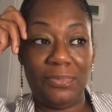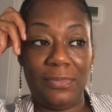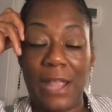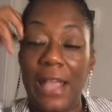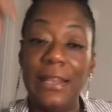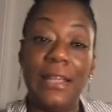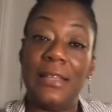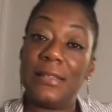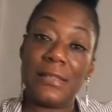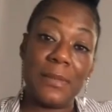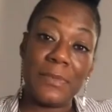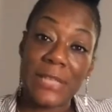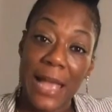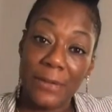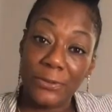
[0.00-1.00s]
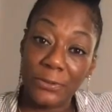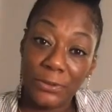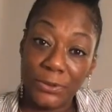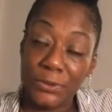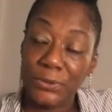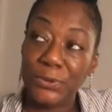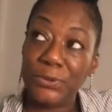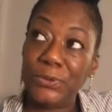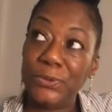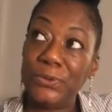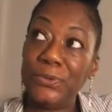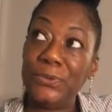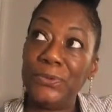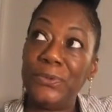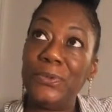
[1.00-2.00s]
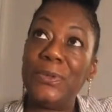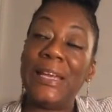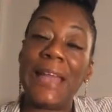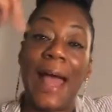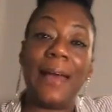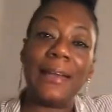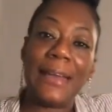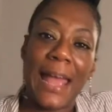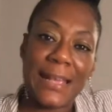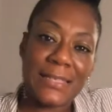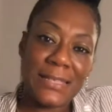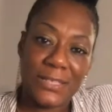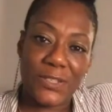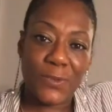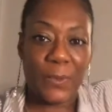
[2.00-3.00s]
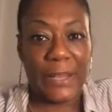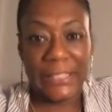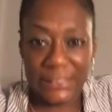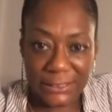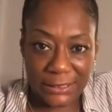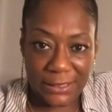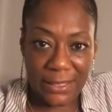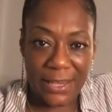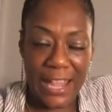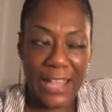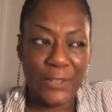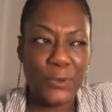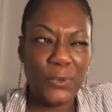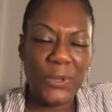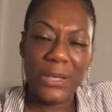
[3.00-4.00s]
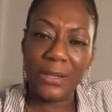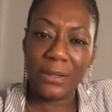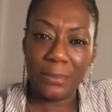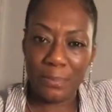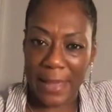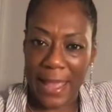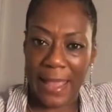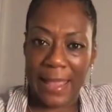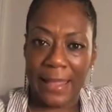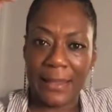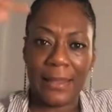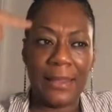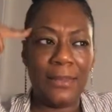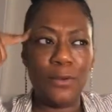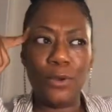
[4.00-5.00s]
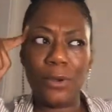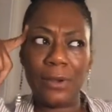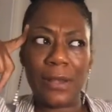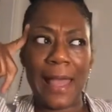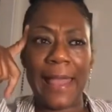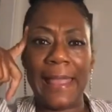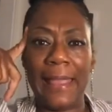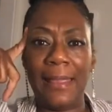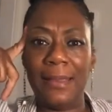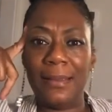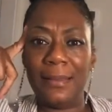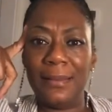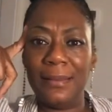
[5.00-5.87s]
then sometimes you get out of that situation and you look back and you're like,